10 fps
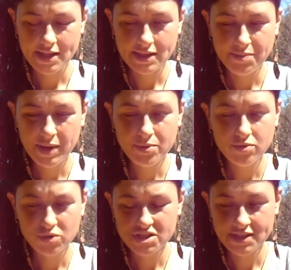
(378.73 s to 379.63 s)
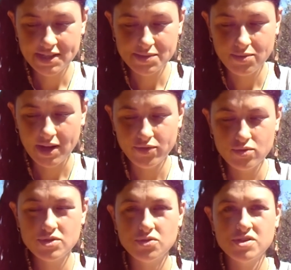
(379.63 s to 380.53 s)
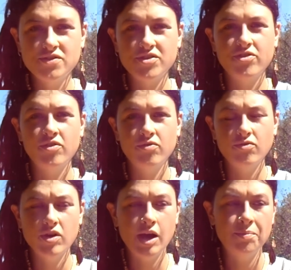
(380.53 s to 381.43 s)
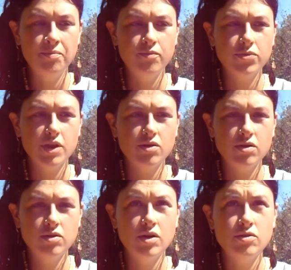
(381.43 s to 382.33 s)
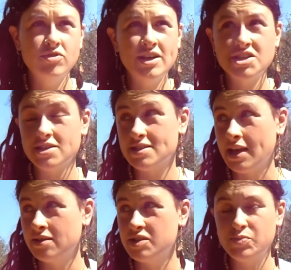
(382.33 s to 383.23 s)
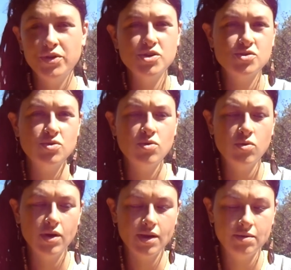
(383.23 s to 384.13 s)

think the people watching this will have all sorts of different religious and spiritual